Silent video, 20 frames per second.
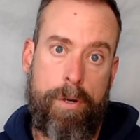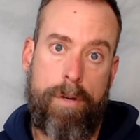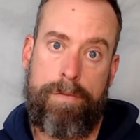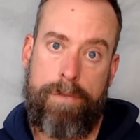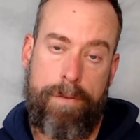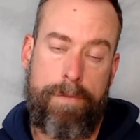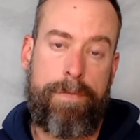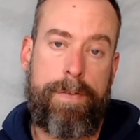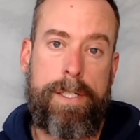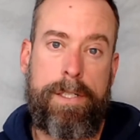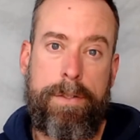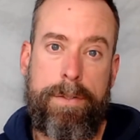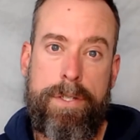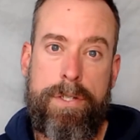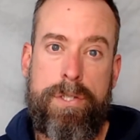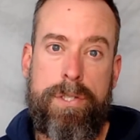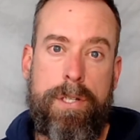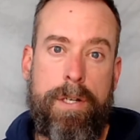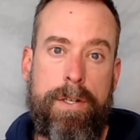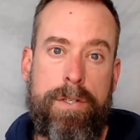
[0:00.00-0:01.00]
if you followed
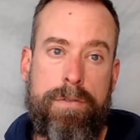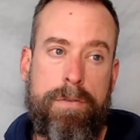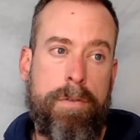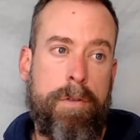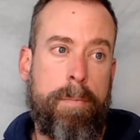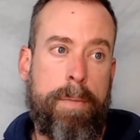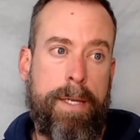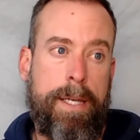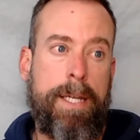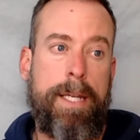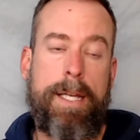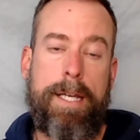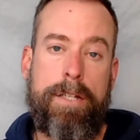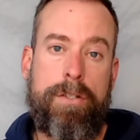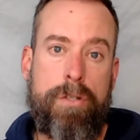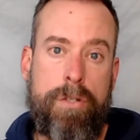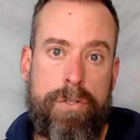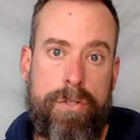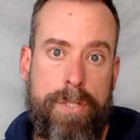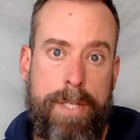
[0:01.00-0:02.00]
this series from the beginning, I
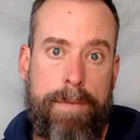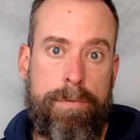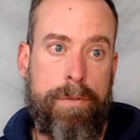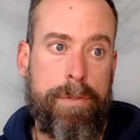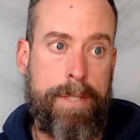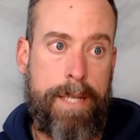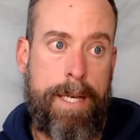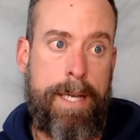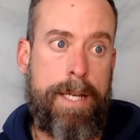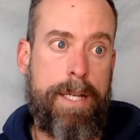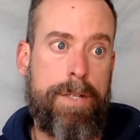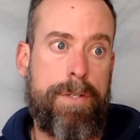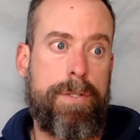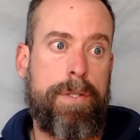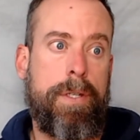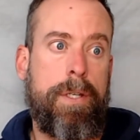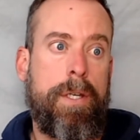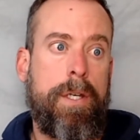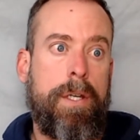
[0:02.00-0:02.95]
took several days